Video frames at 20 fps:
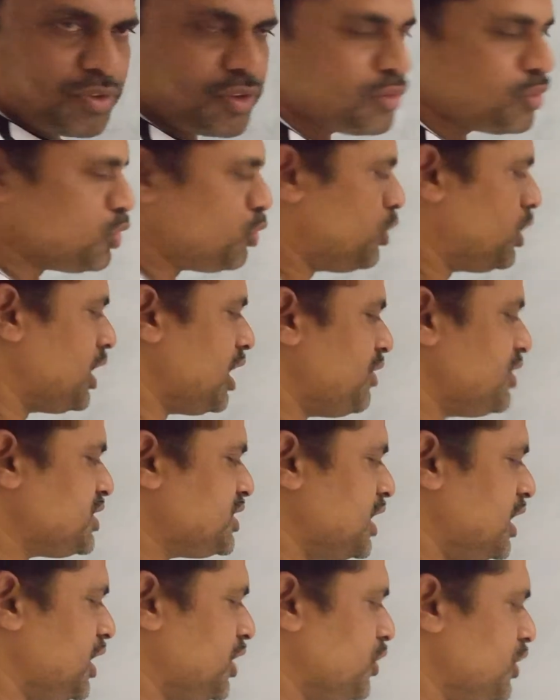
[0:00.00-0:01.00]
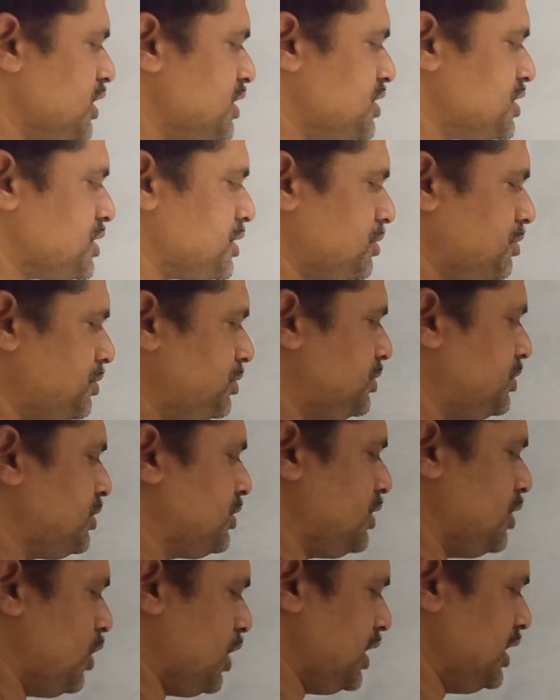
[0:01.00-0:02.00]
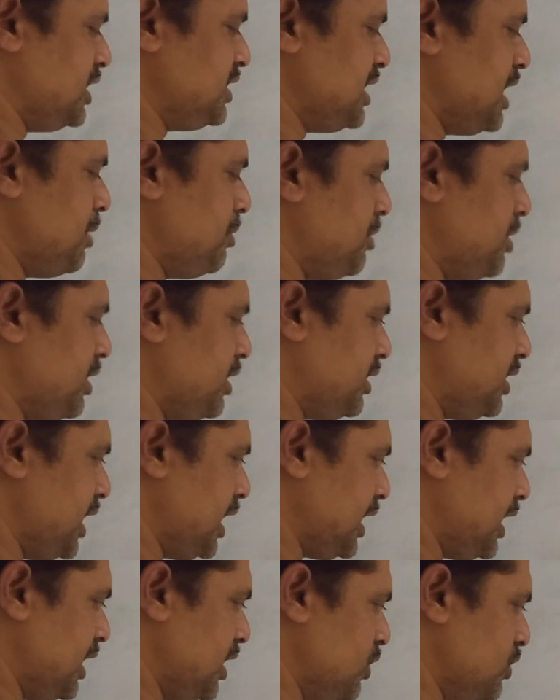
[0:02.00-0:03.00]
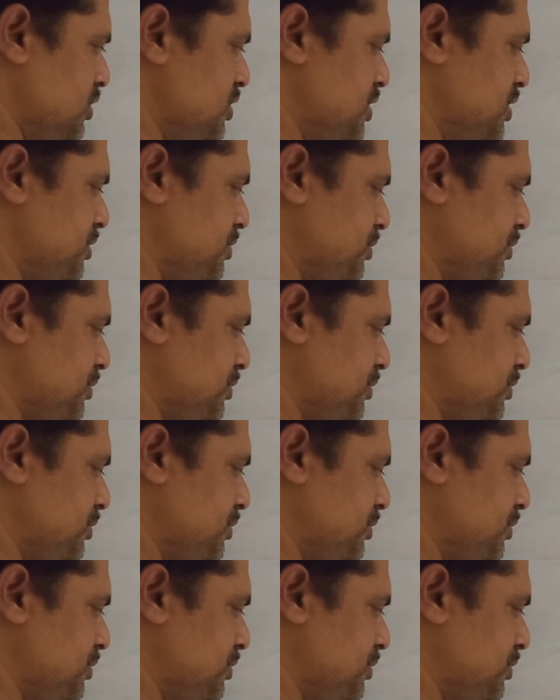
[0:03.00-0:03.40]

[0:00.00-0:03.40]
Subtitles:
So what I was telling you is, okay, this I am taking out.